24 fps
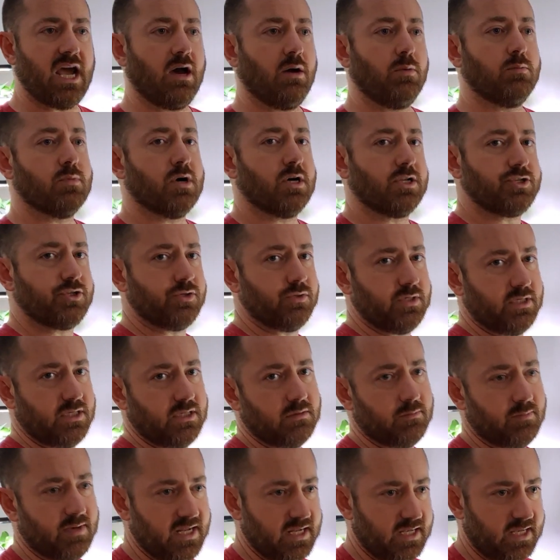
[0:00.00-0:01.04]
how much you need
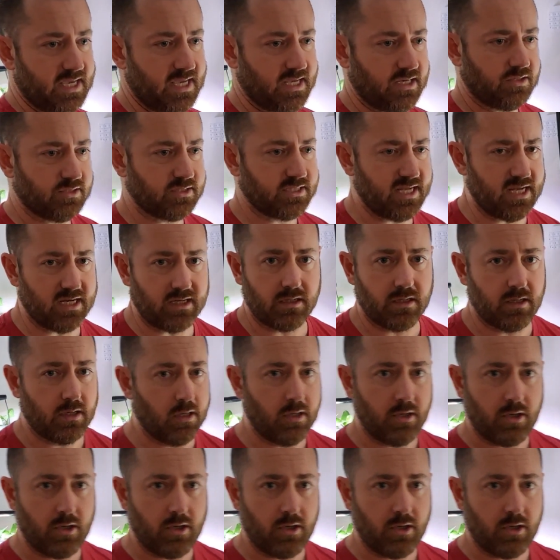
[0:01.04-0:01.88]
to medicate your tank.